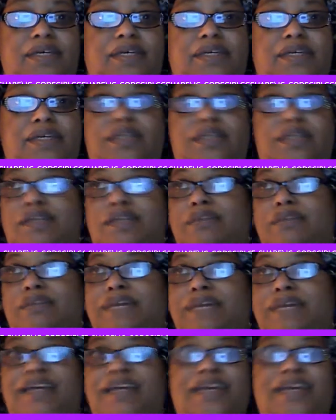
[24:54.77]
My
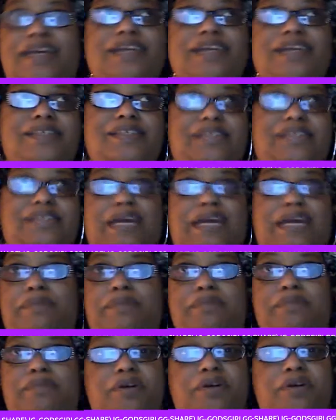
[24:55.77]
kids damn near
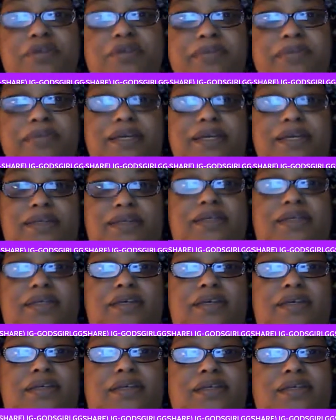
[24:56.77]
broke me,
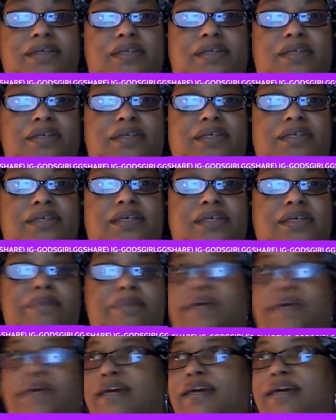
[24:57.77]

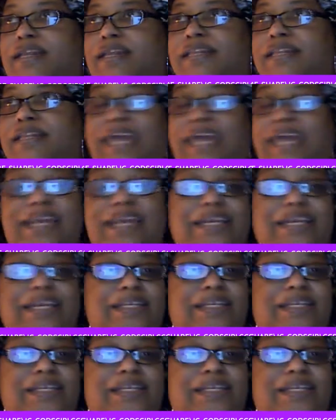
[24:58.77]
but they didn't.